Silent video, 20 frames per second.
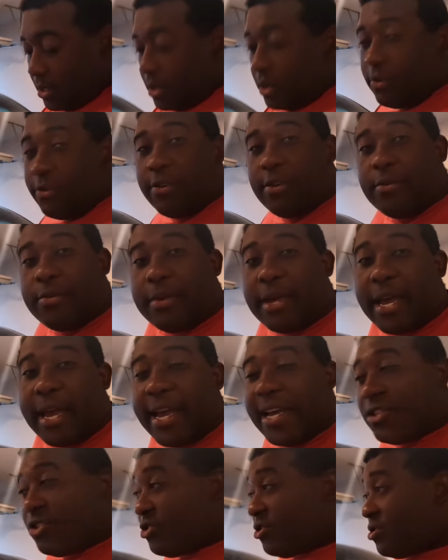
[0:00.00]
From the
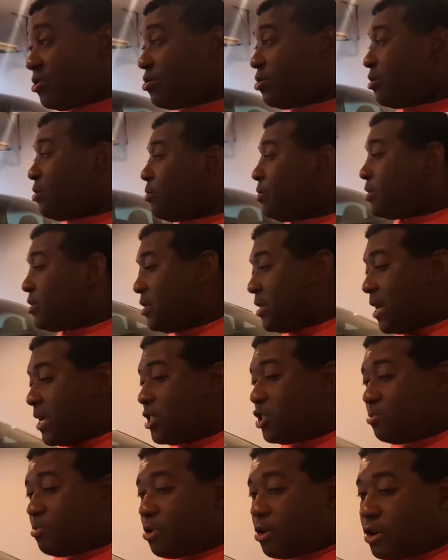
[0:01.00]
Asian store, What's is
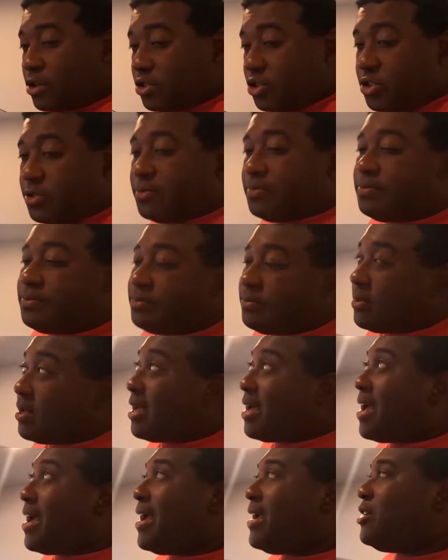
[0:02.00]
H March,
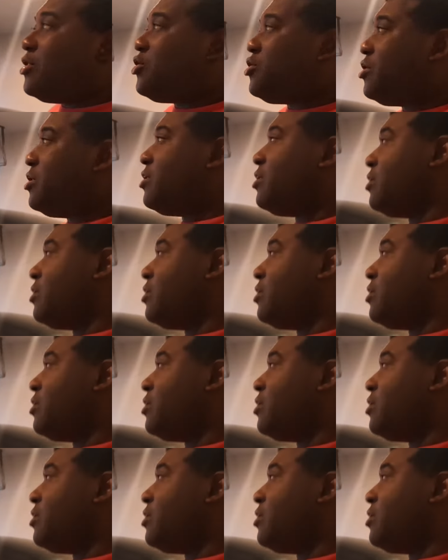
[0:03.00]
H